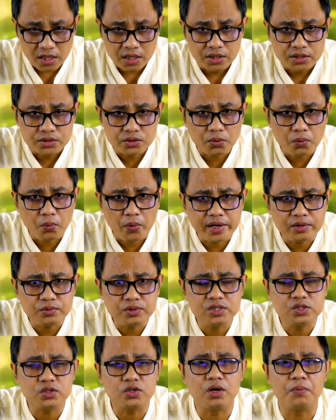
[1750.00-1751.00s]
So when we
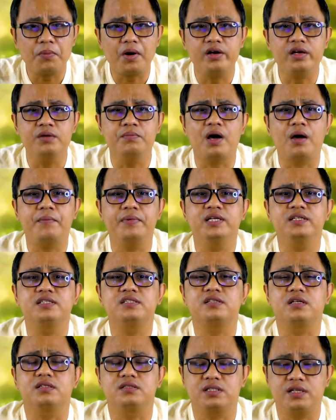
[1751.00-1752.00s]
talk about environmental
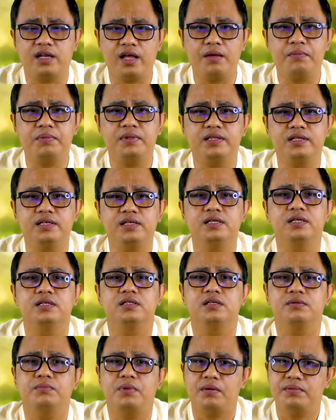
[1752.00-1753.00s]

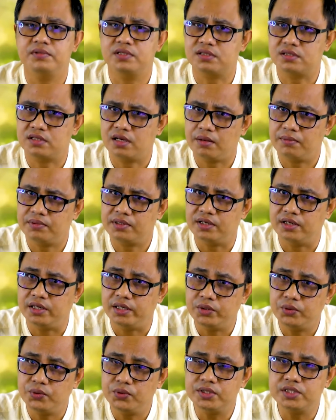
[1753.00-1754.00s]
sustainability
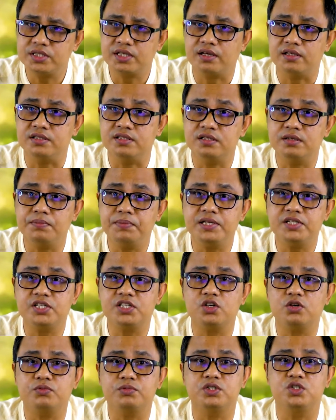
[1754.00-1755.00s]
requires
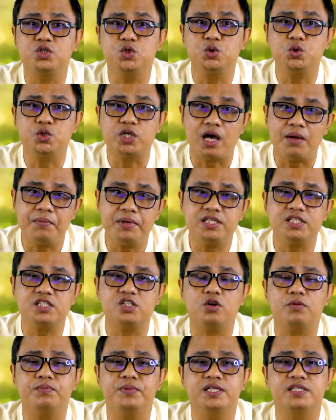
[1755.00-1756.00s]
conservation of the two dimensions
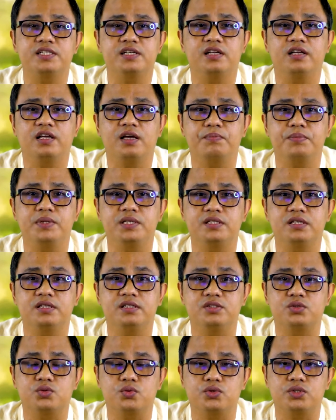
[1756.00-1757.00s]
of natural capital,
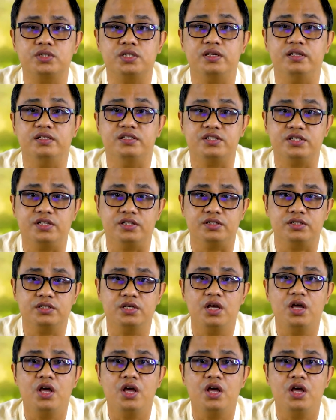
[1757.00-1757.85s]
resource and things.